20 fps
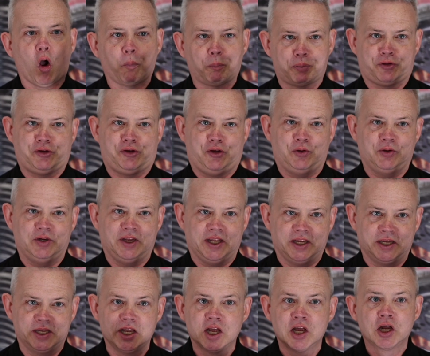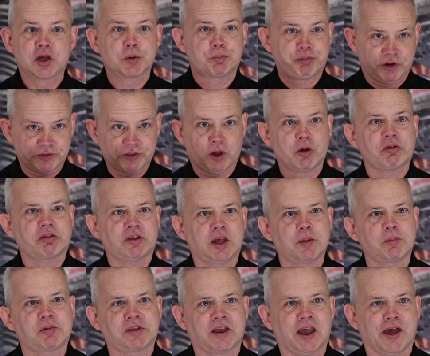opportunity to bring those
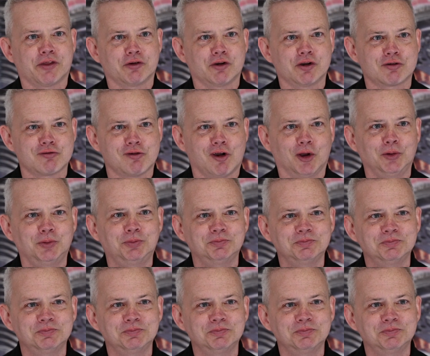teams together and grow.